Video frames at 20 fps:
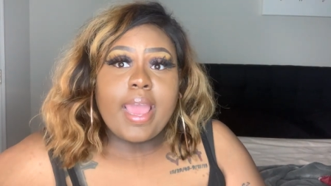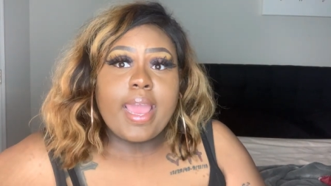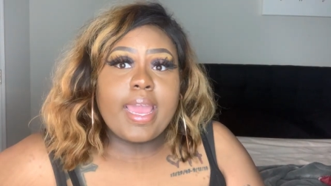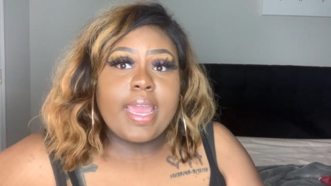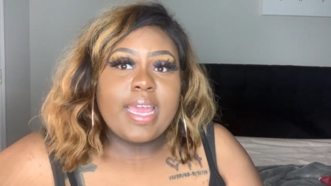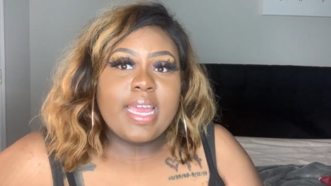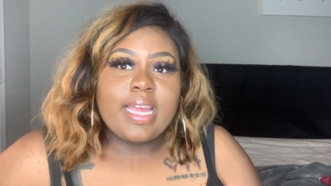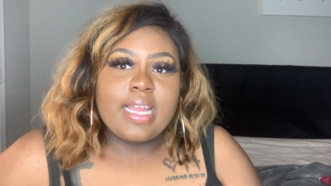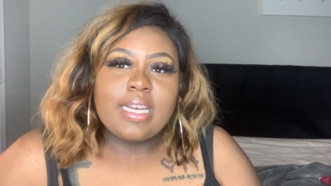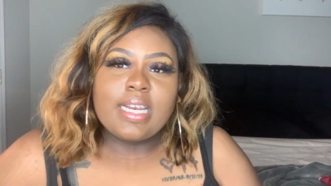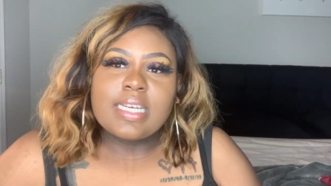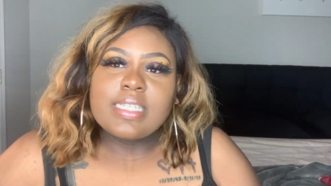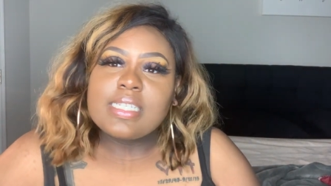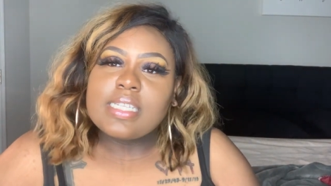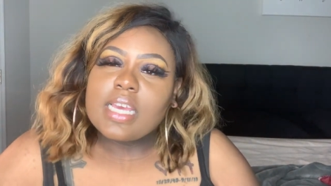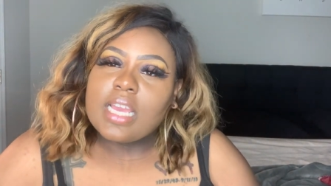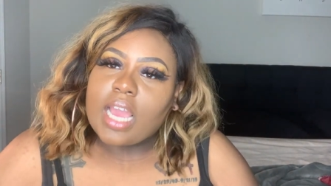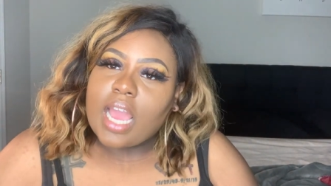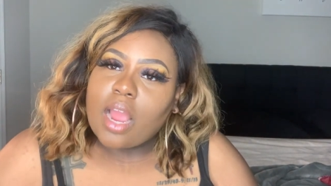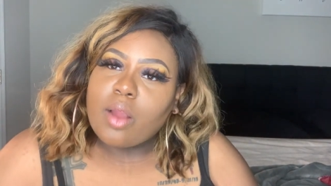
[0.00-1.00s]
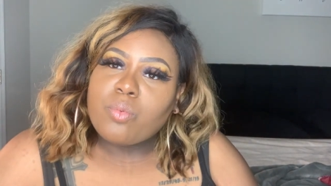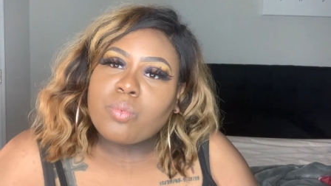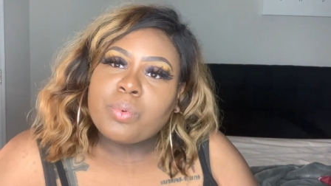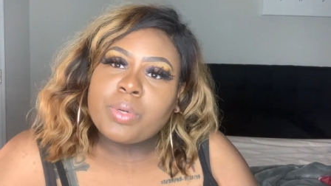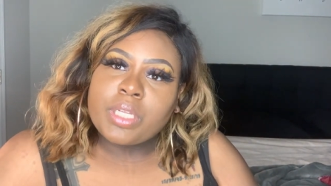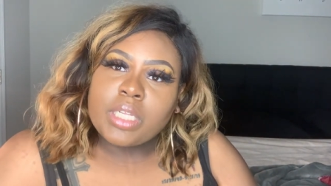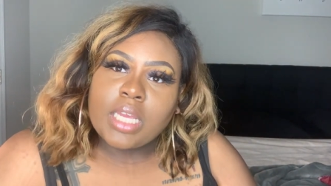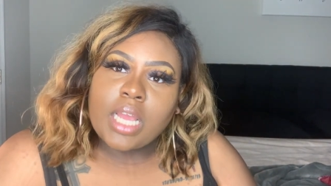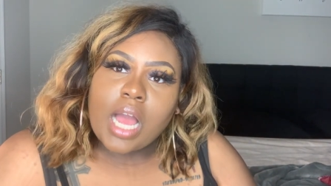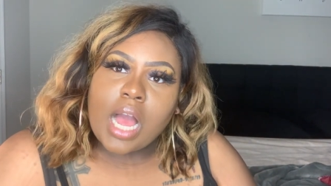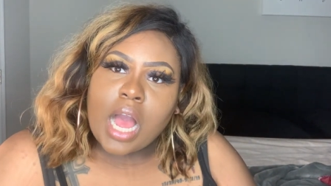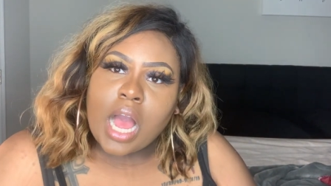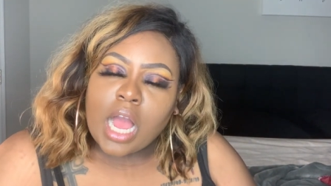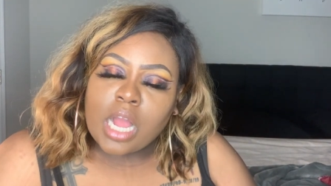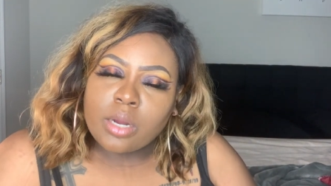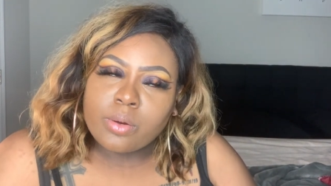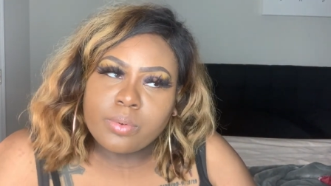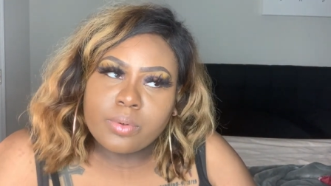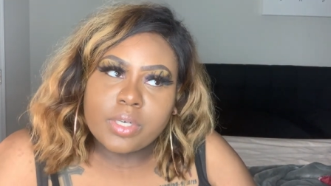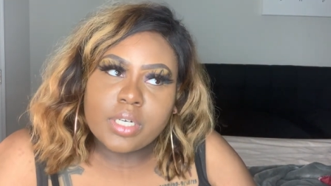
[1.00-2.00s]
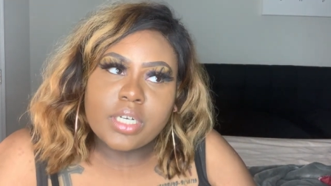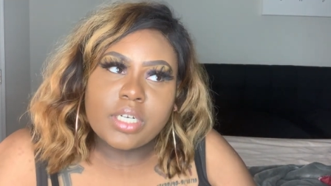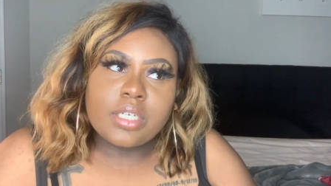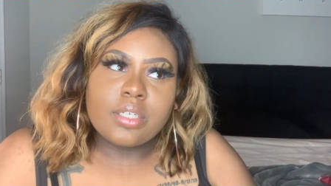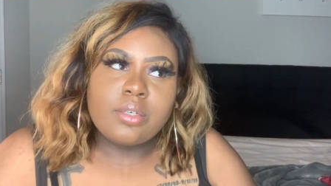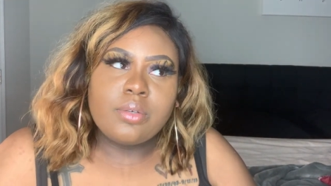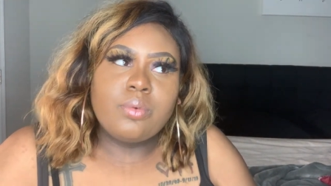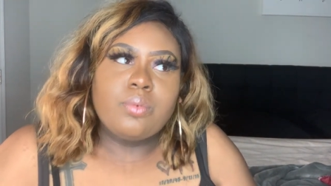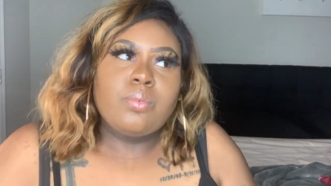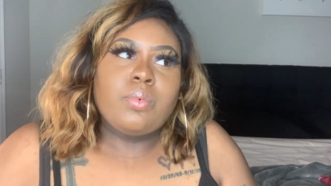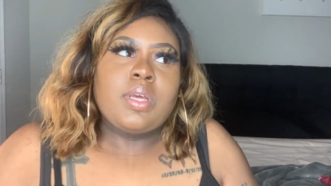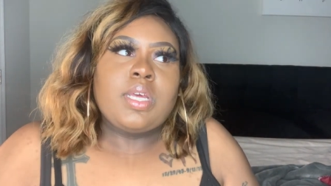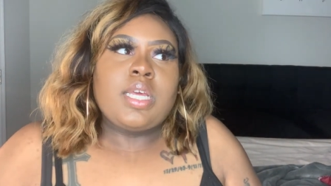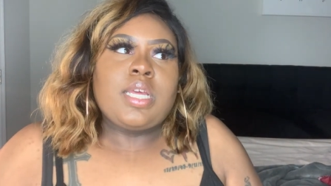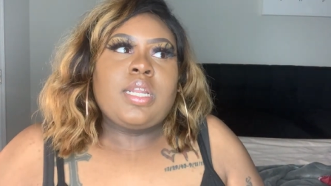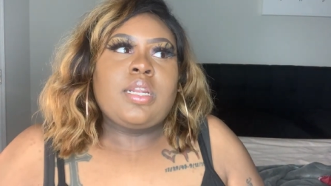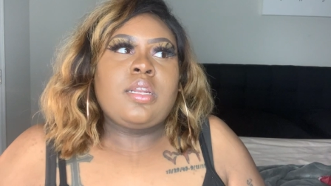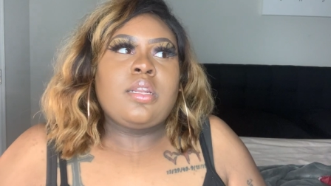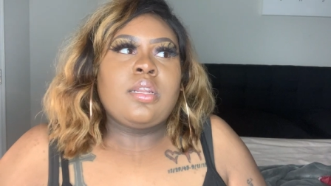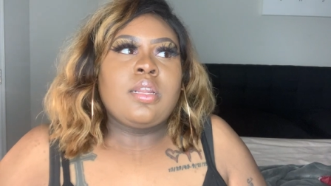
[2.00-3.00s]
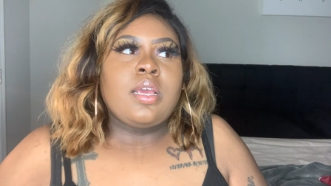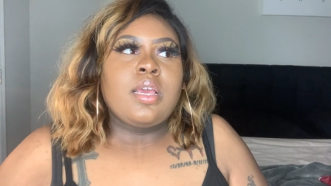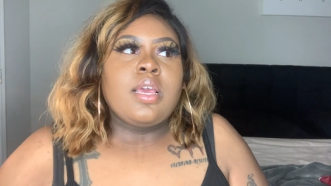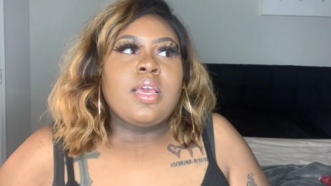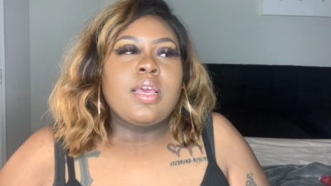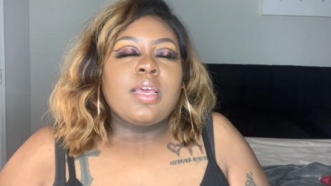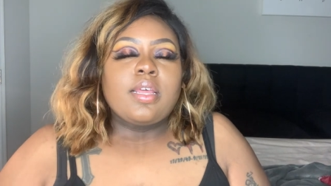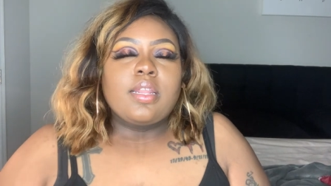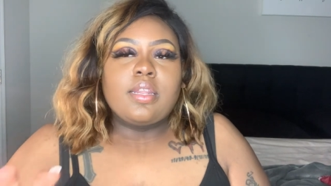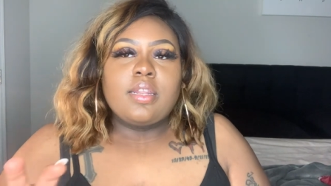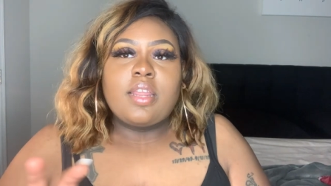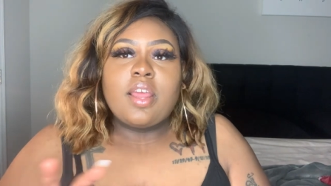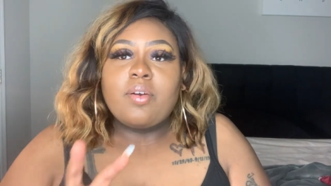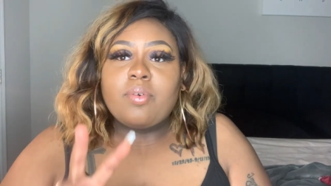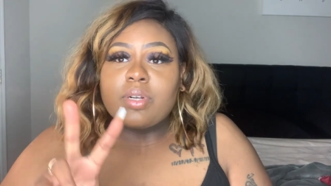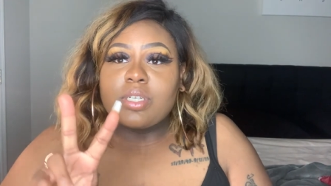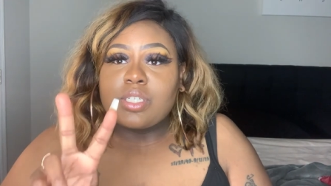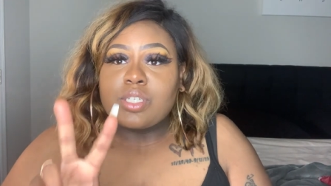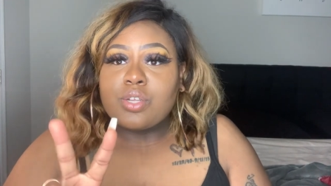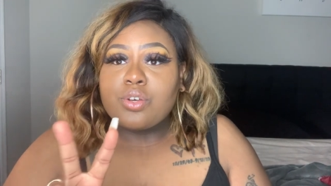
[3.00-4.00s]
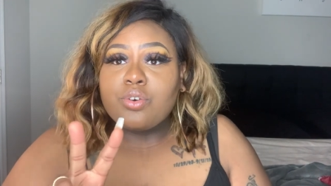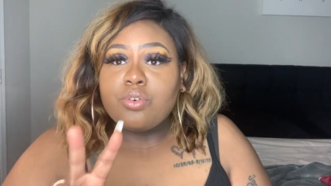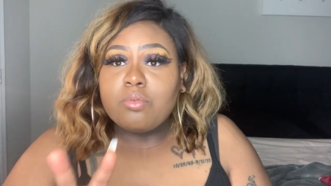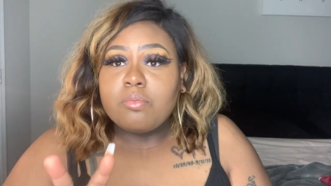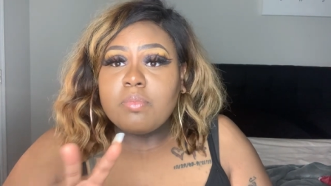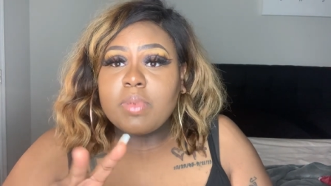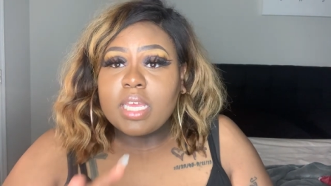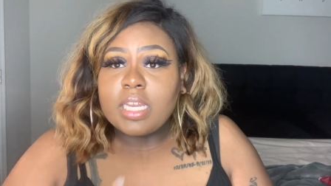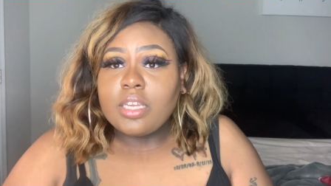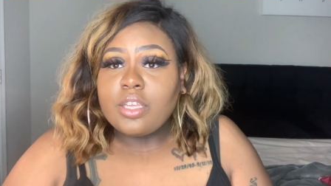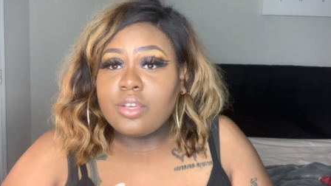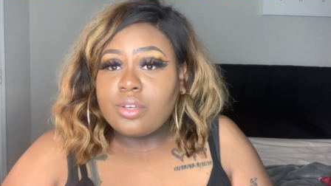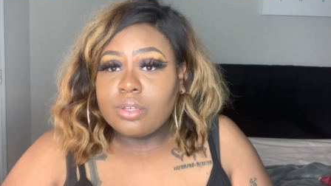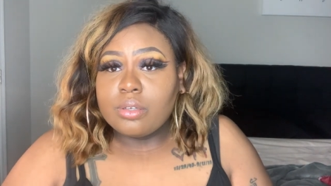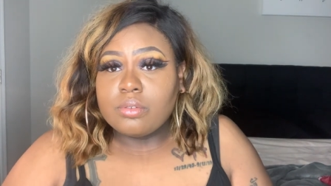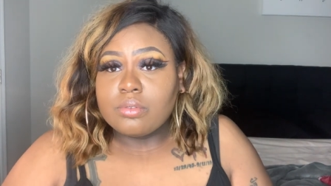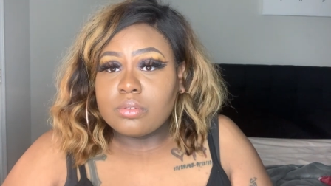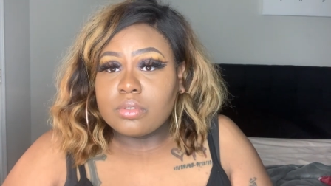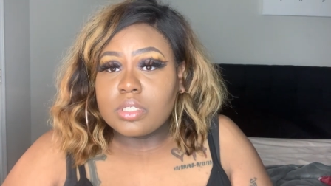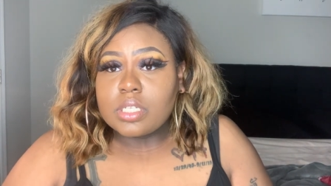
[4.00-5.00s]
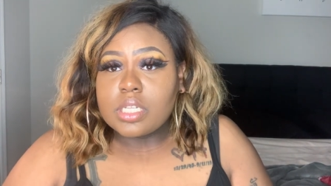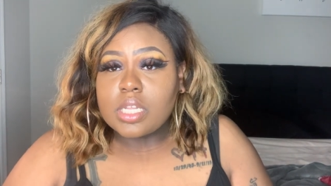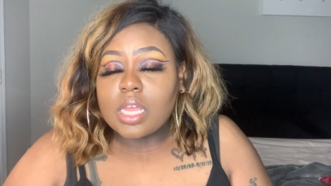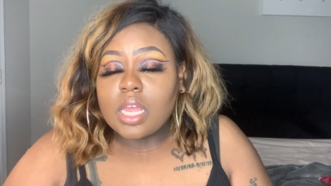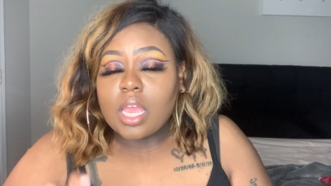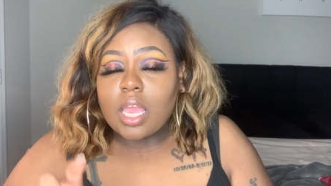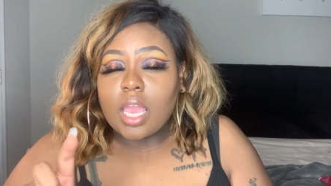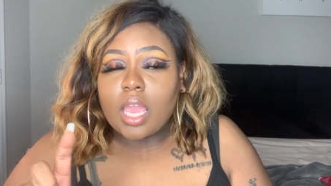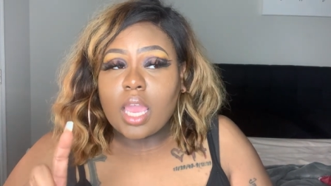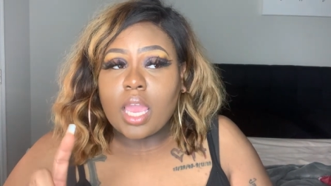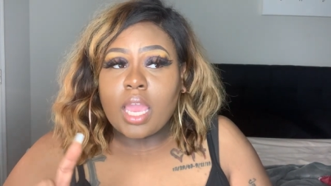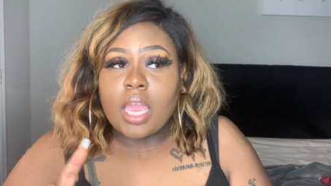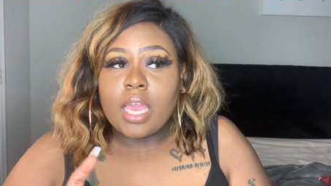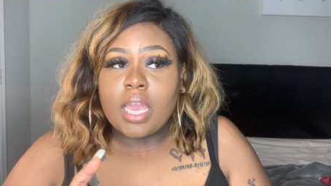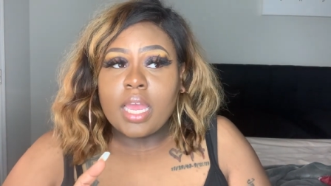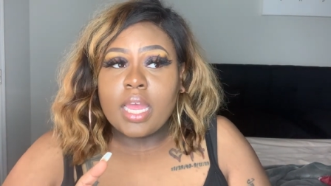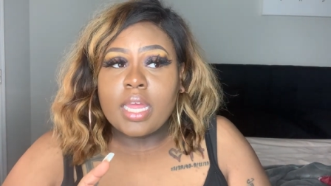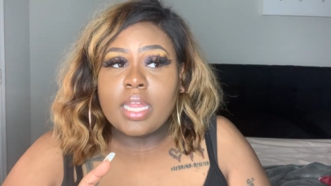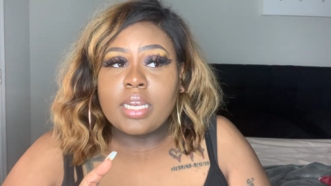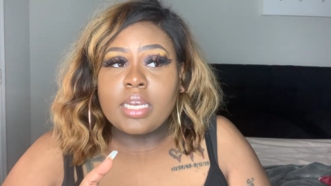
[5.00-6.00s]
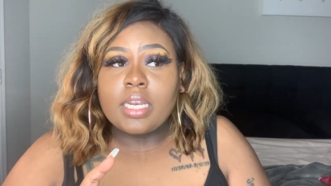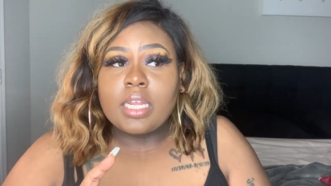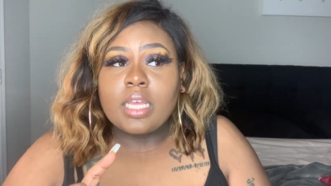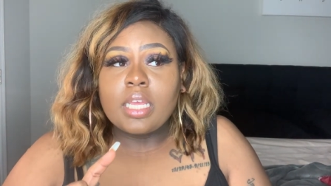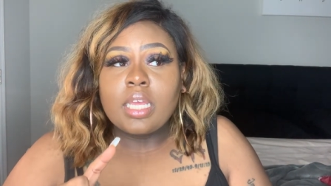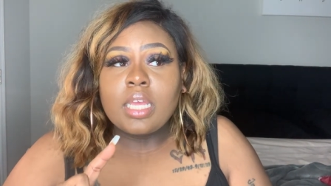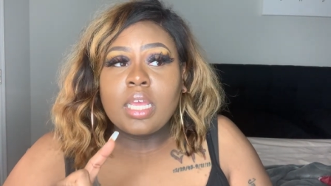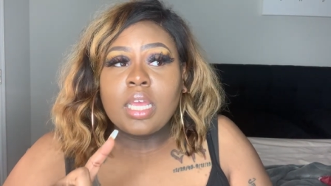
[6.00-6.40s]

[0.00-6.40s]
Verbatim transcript: and the thing got really awkward when there were two menus and